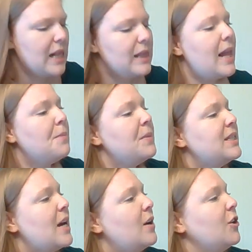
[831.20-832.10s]
Let me
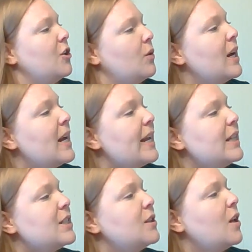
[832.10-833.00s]
tell you,
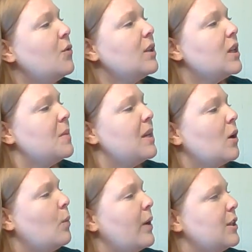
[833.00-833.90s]
it's lonely being
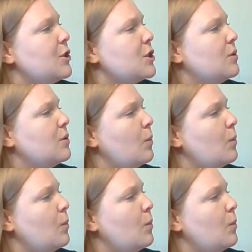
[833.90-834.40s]
a witch.